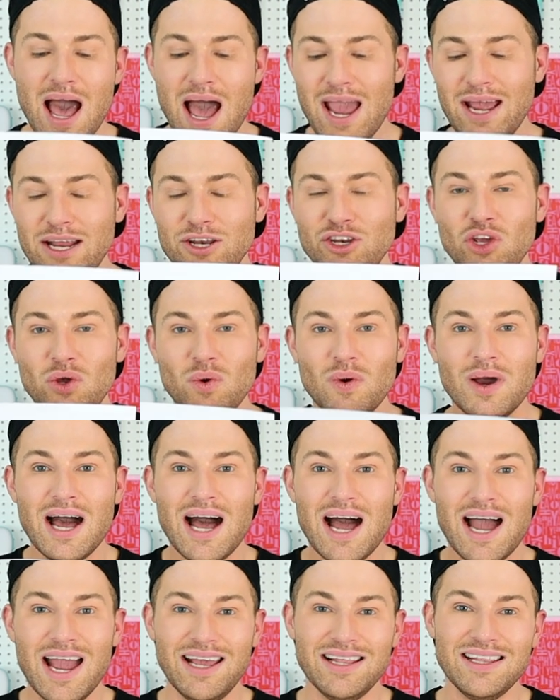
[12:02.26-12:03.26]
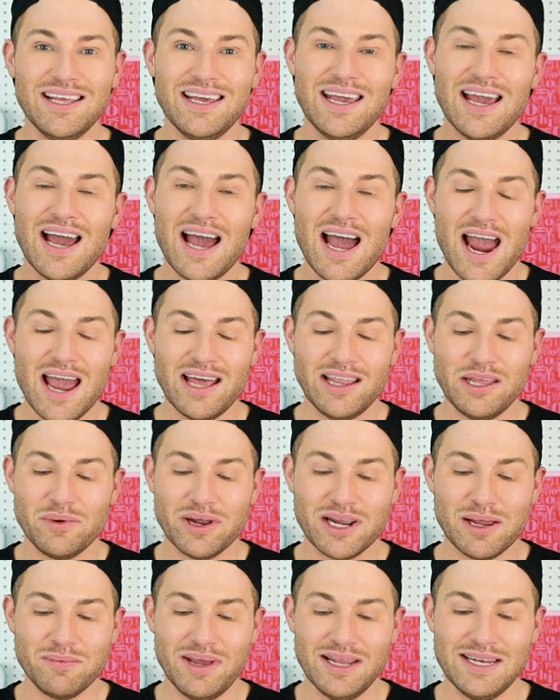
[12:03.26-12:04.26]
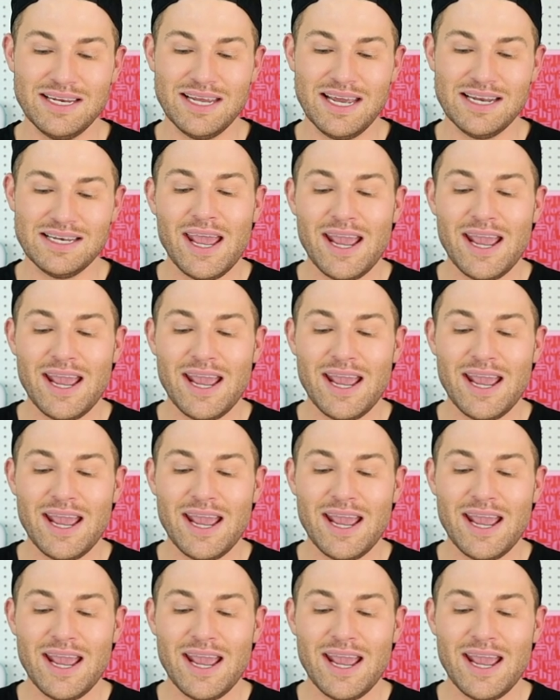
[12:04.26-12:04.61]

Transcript: I do highly, highly recommend it.